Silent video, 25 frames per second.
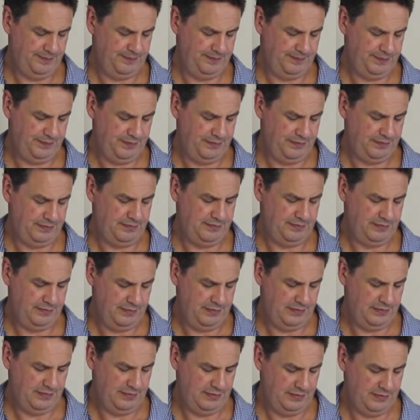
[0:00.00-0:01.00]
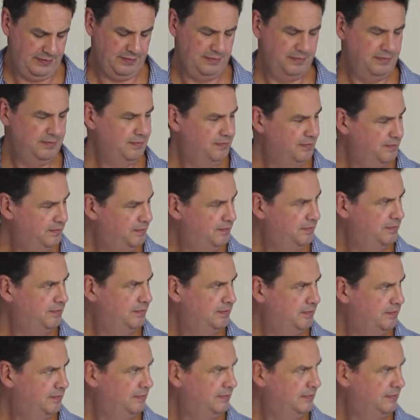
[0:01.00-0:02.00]

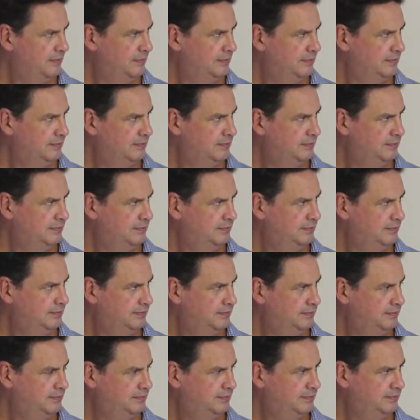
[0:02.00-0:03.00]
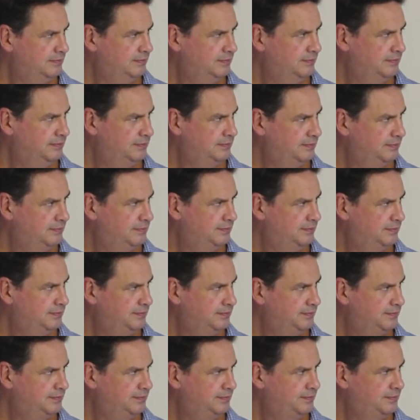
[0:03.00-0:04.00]

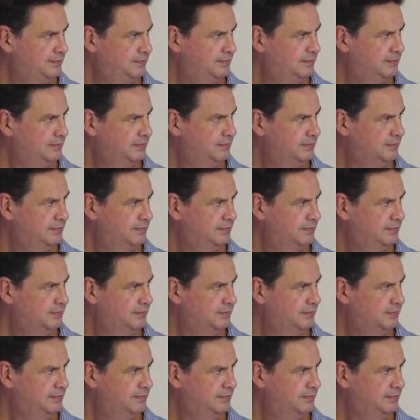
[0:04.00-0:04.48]
The person shown says nothing.